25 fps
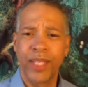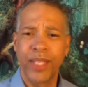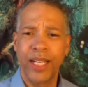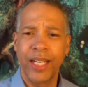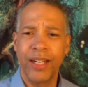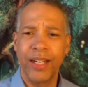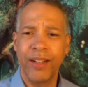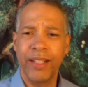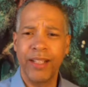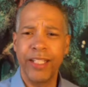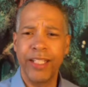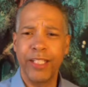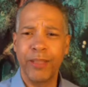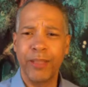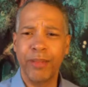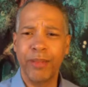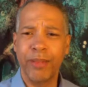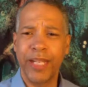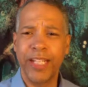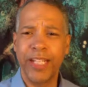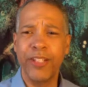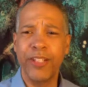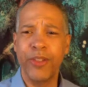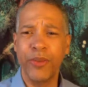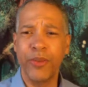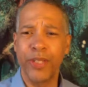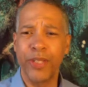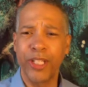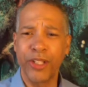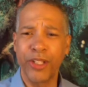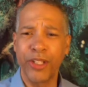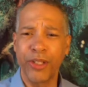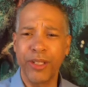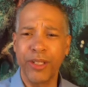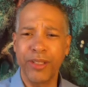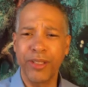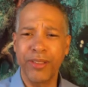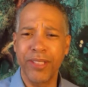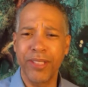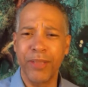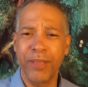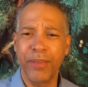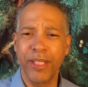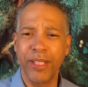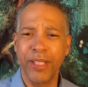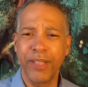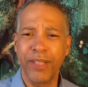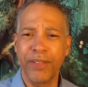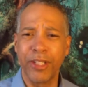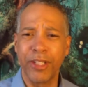I'll end up kind of doing
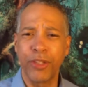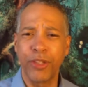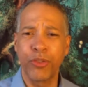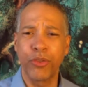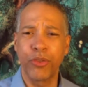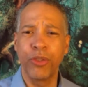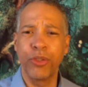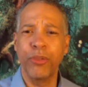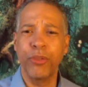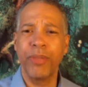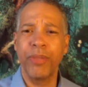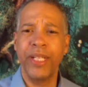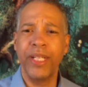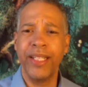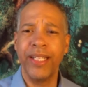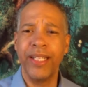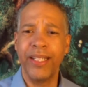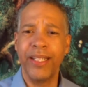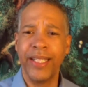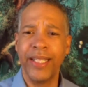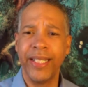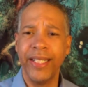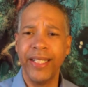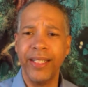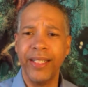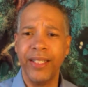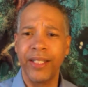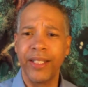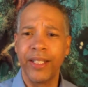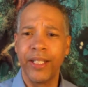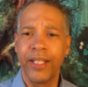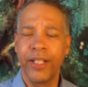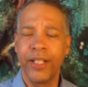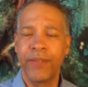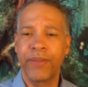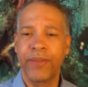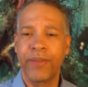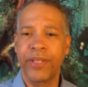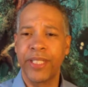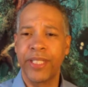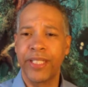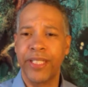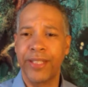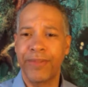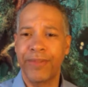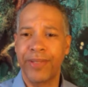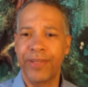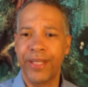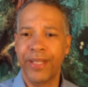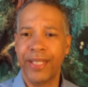something of a group healing for the
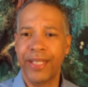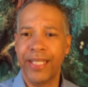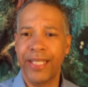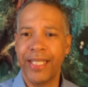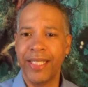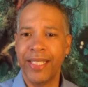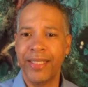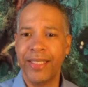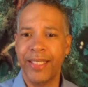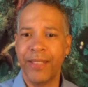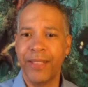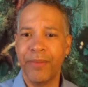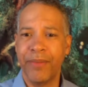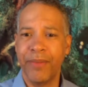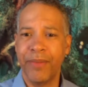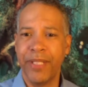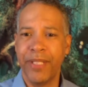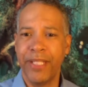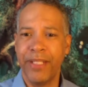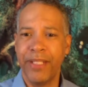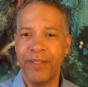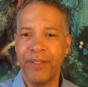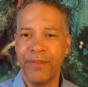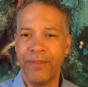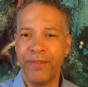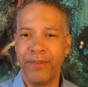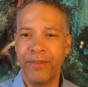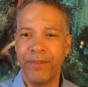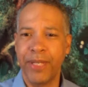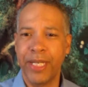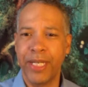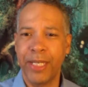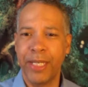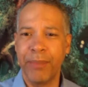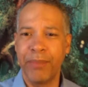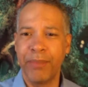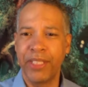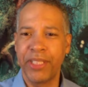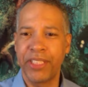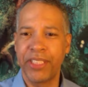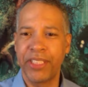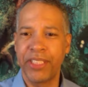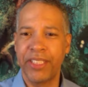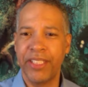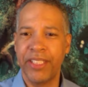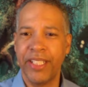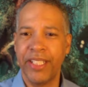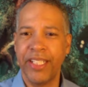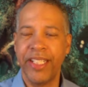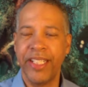different things that we've
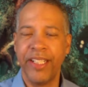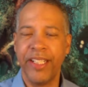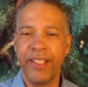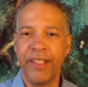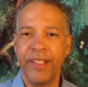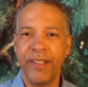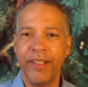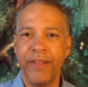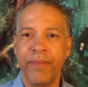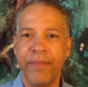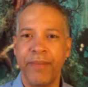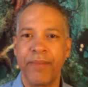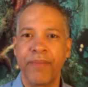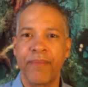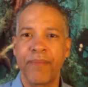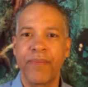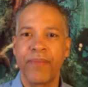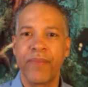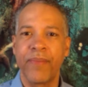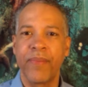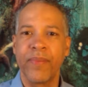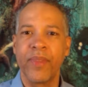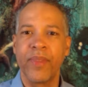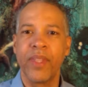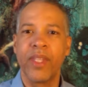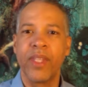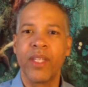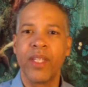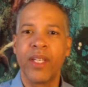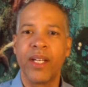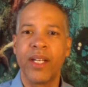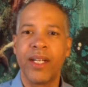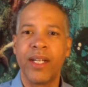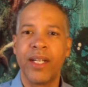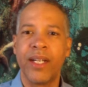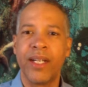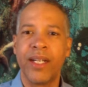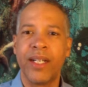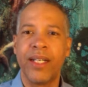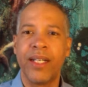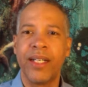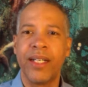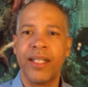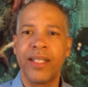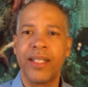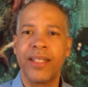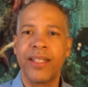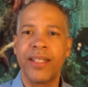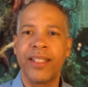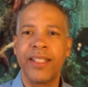mentioned here, uh,
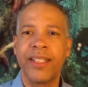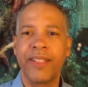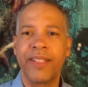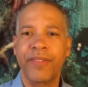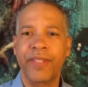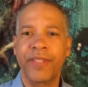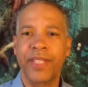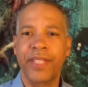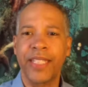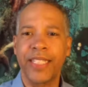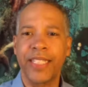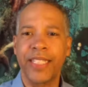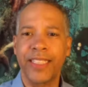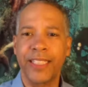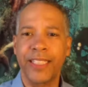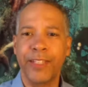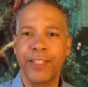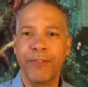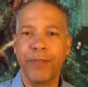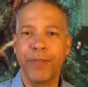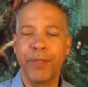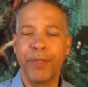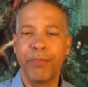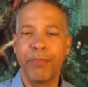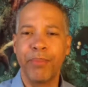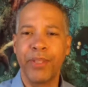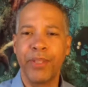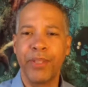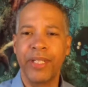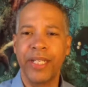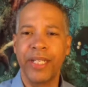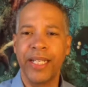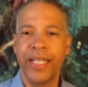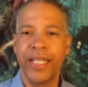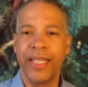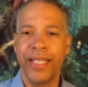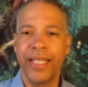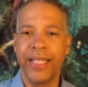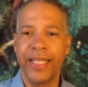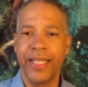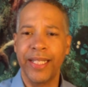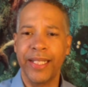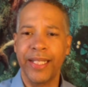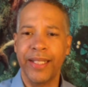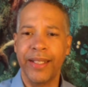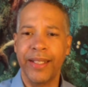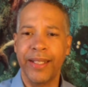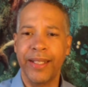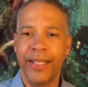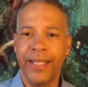the different things that have been put in
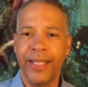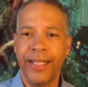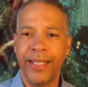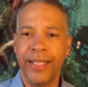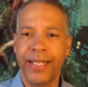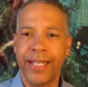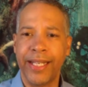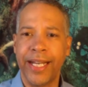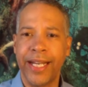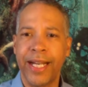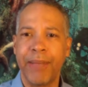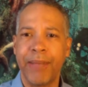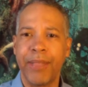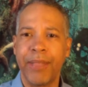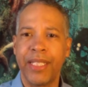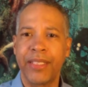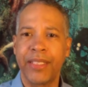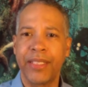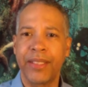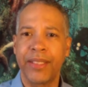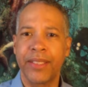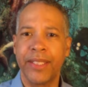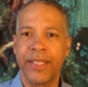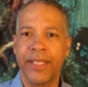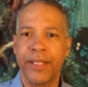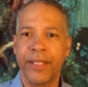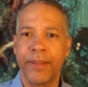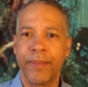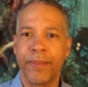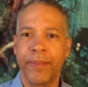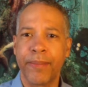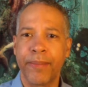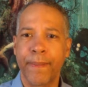the comments here.